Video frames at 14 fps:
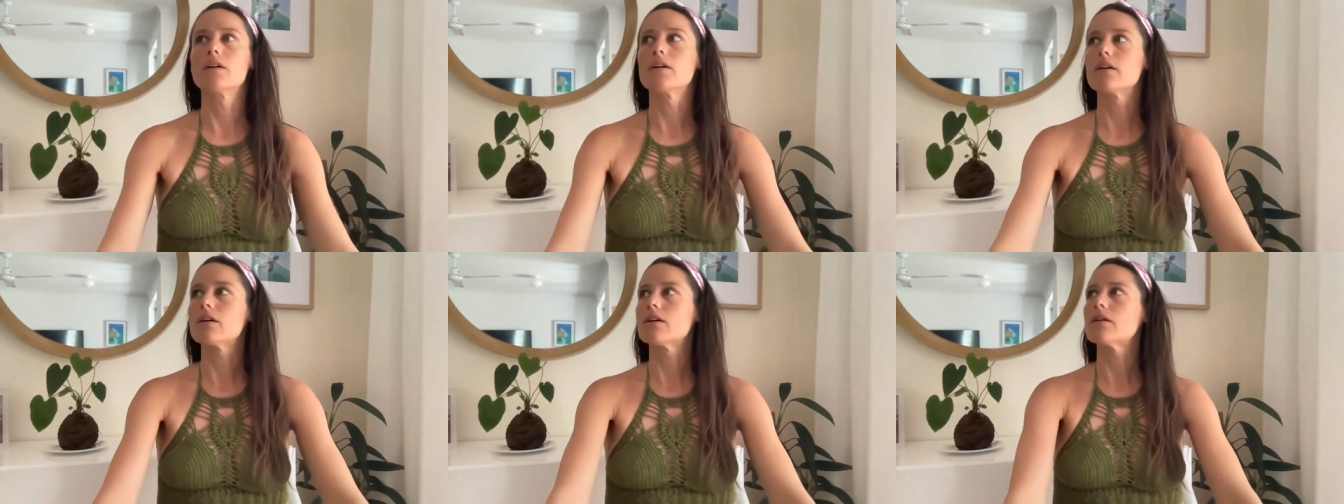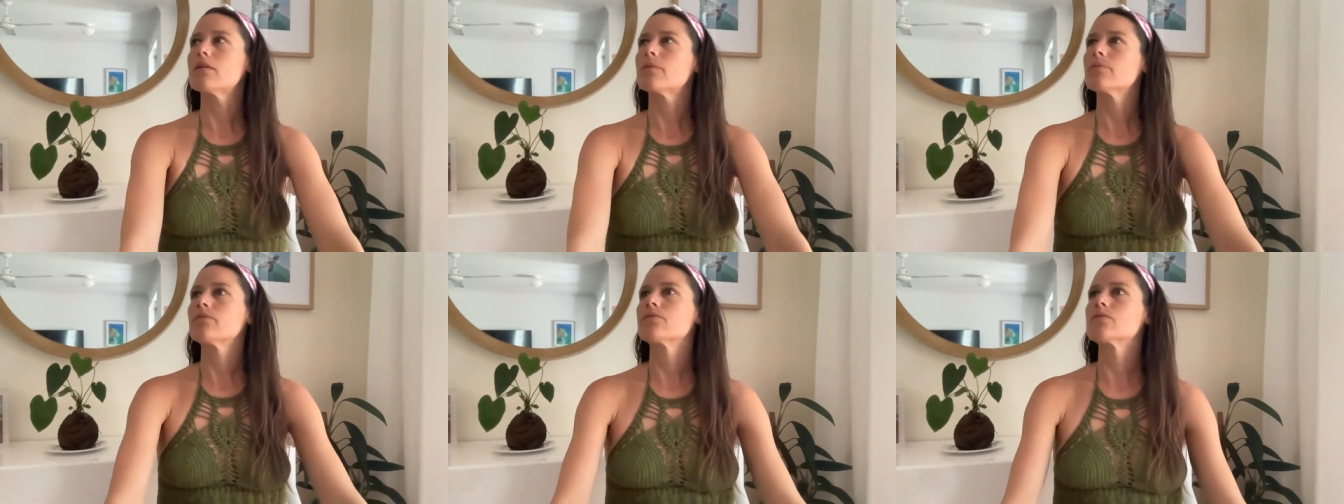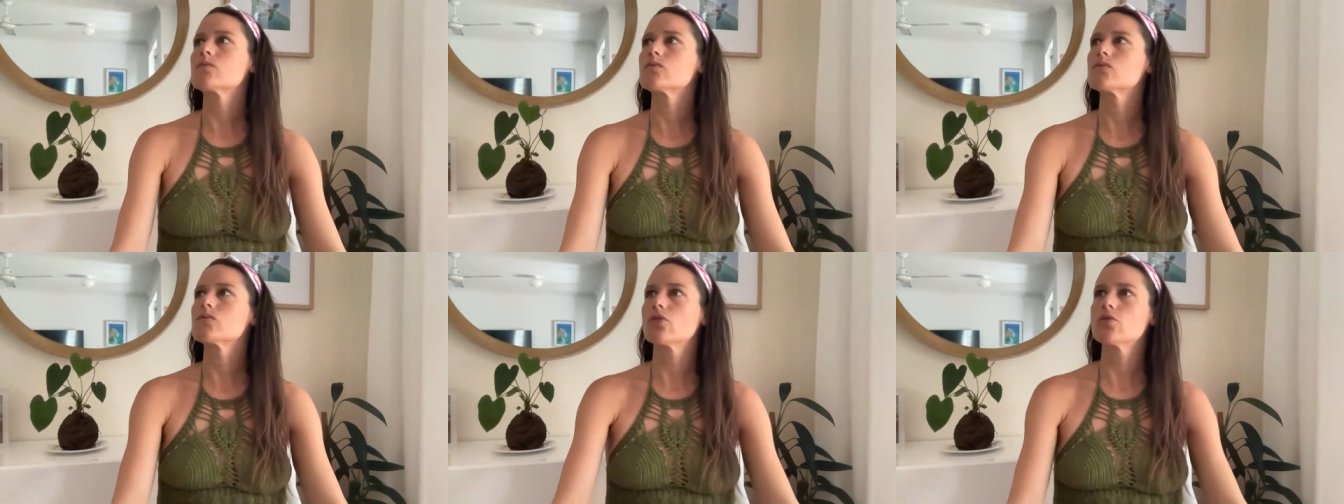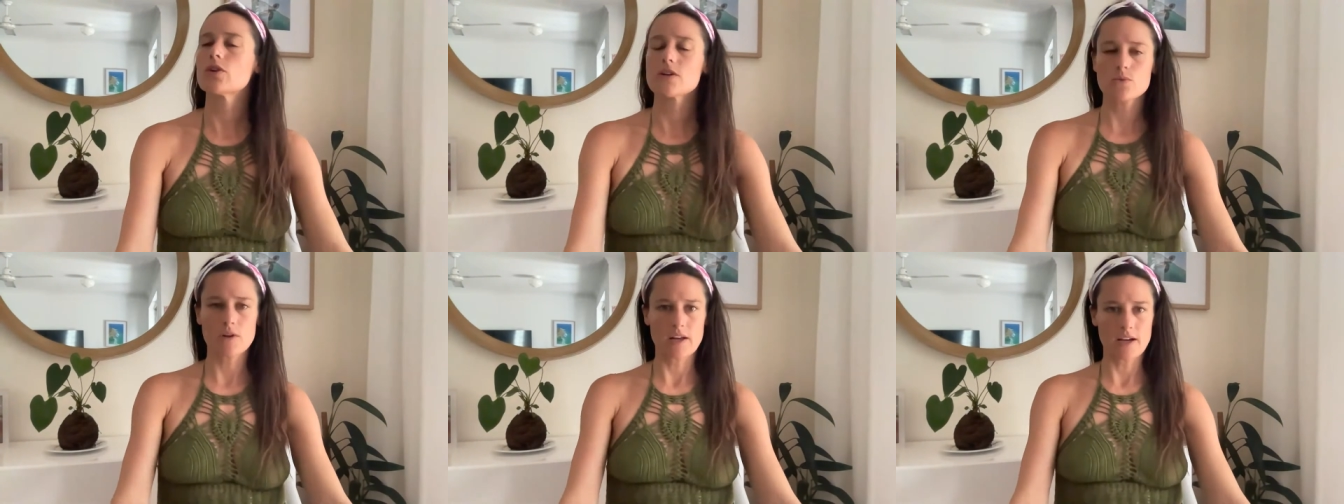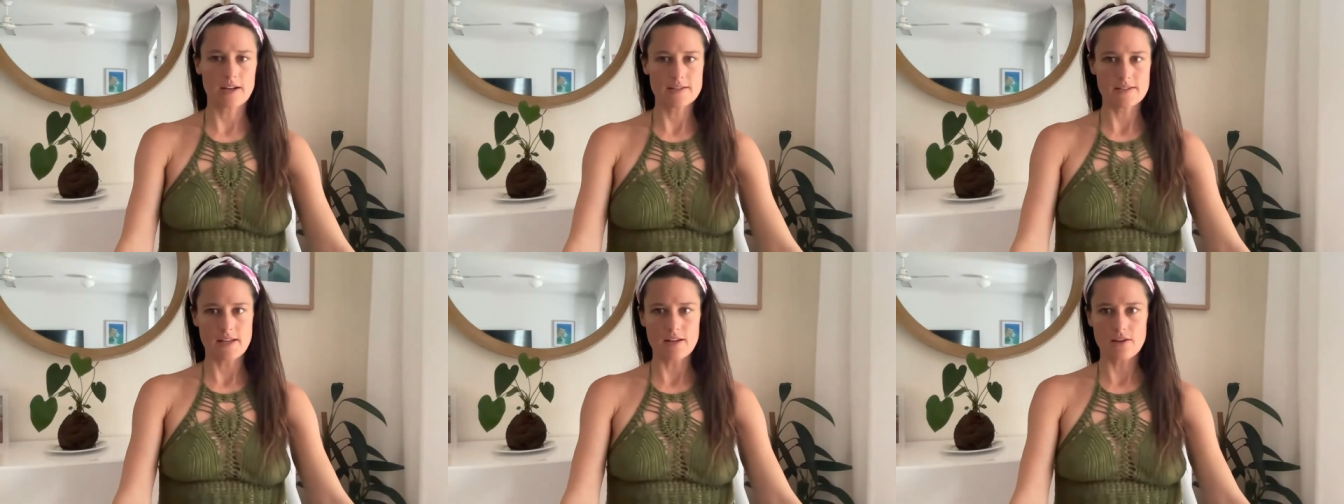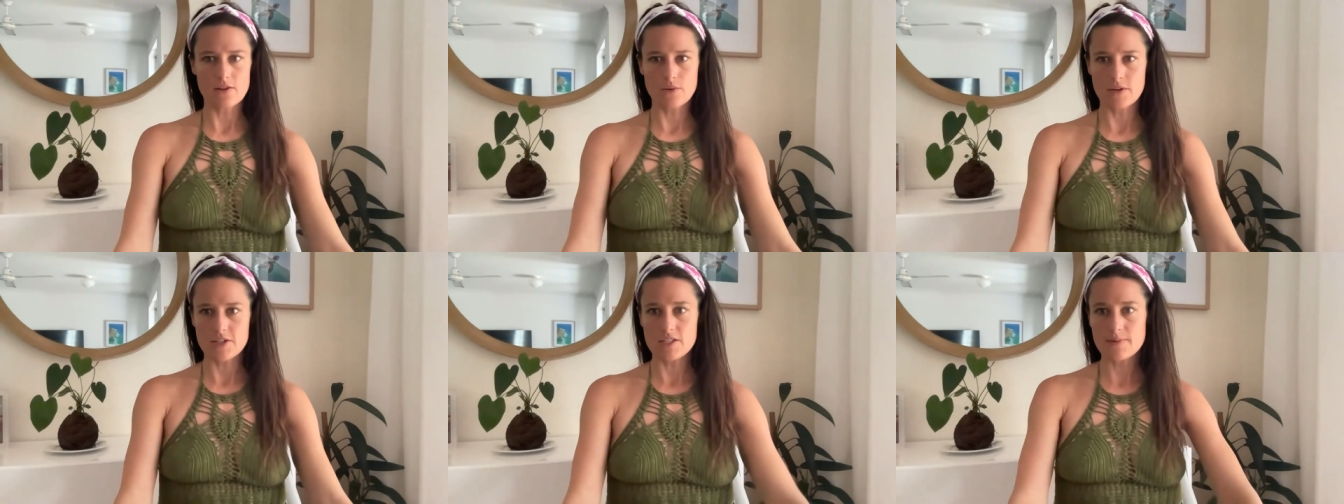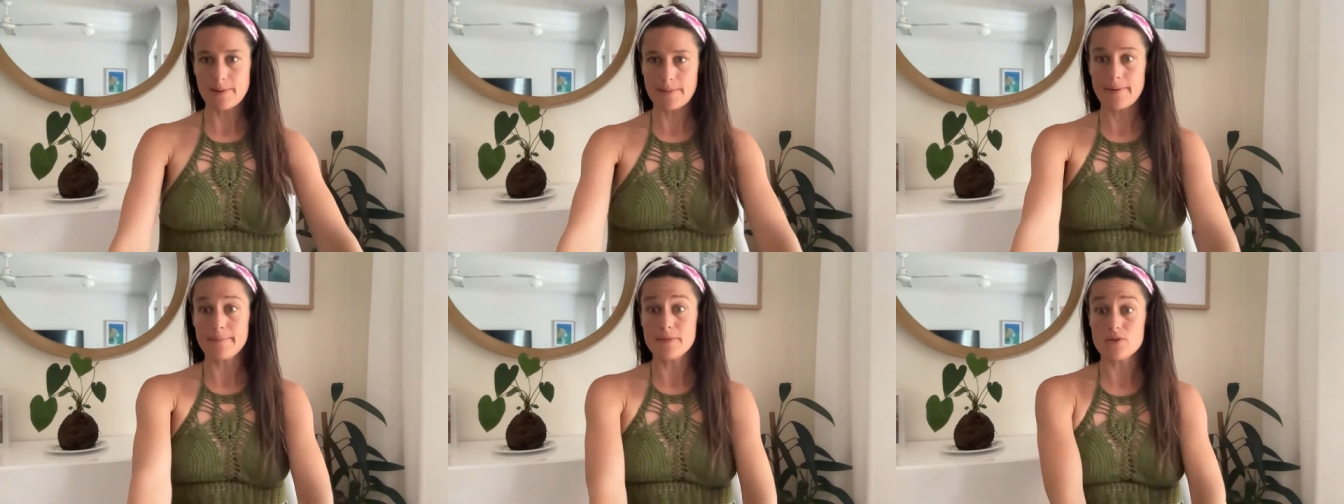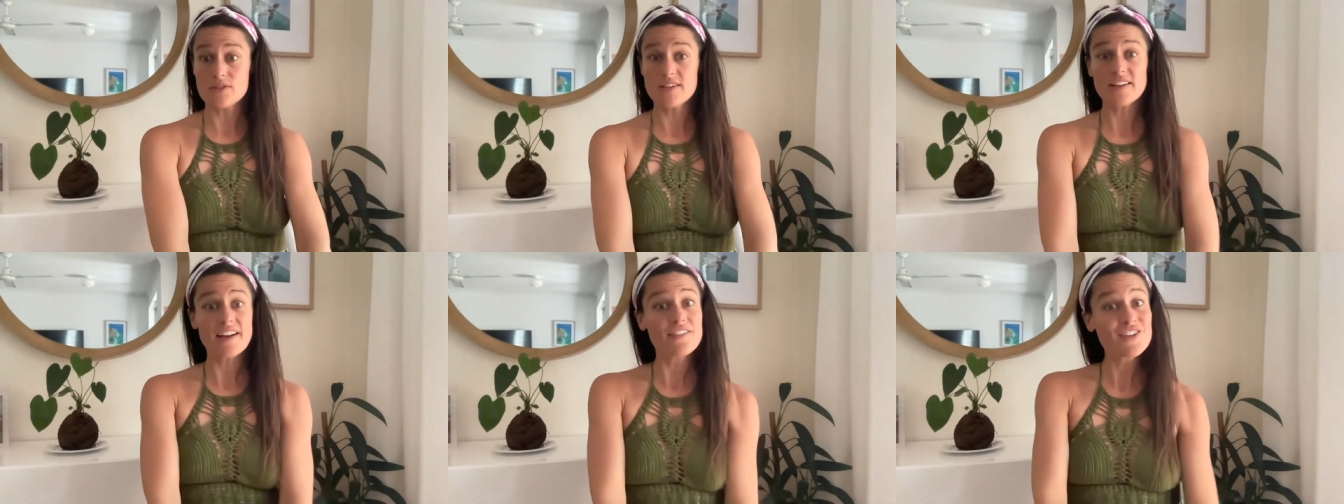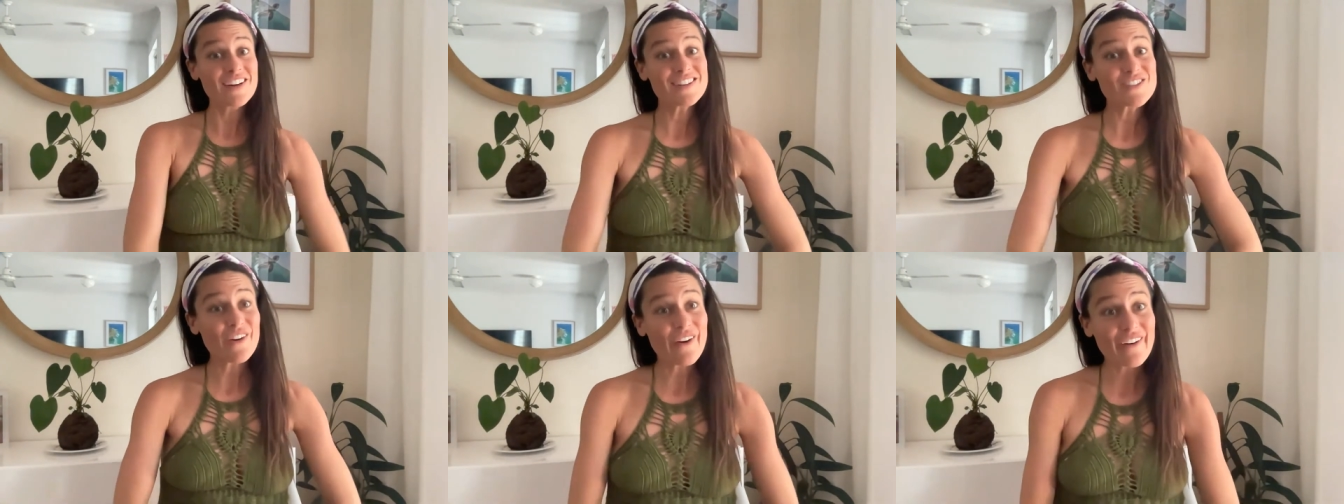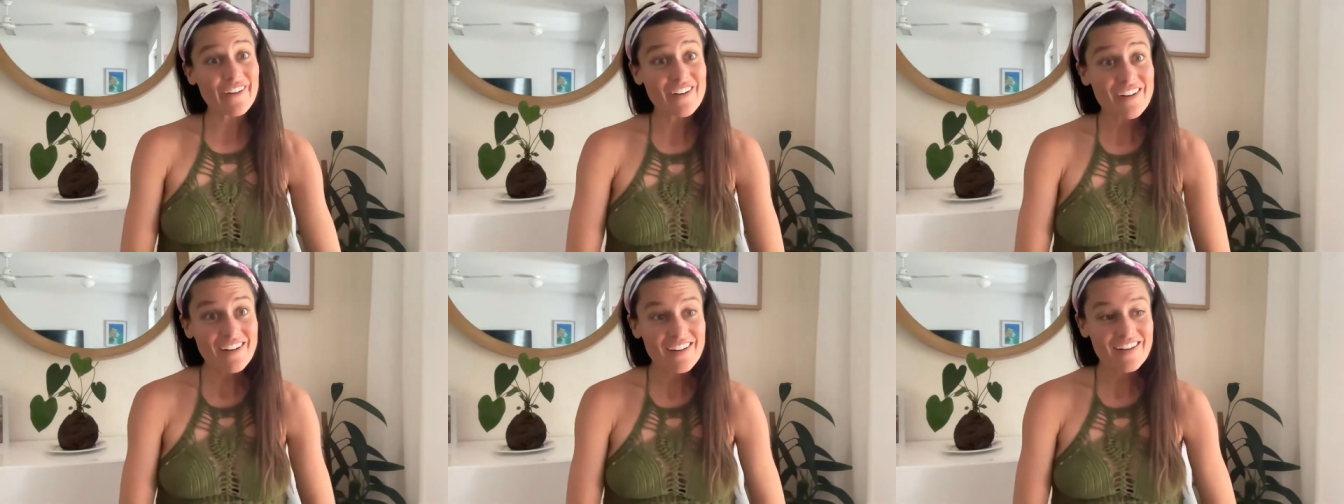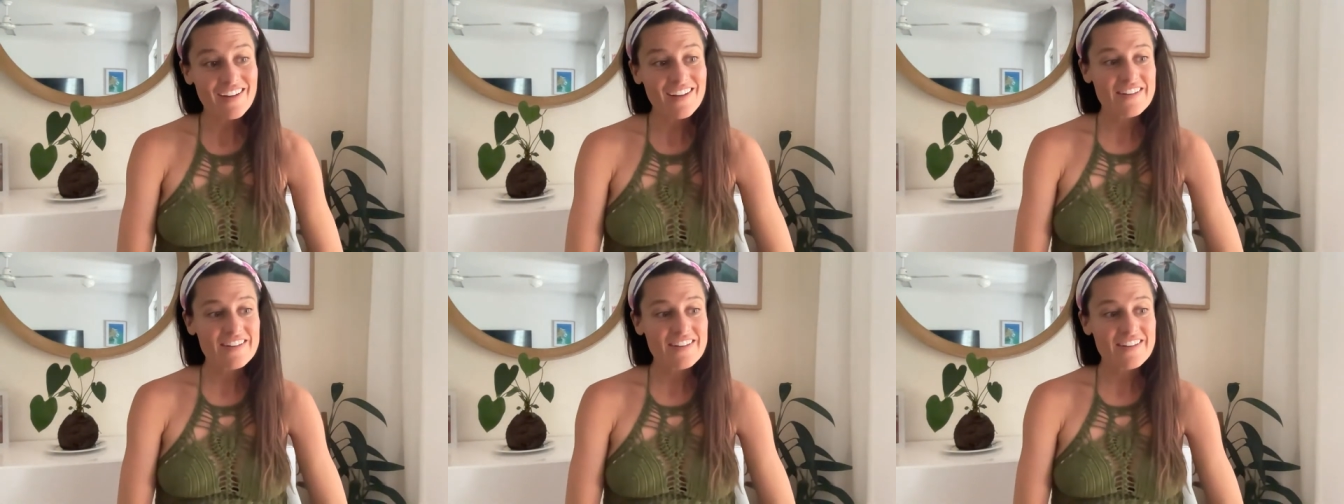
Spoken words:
So if you guys want to ask any other questions about my music, have you guys heard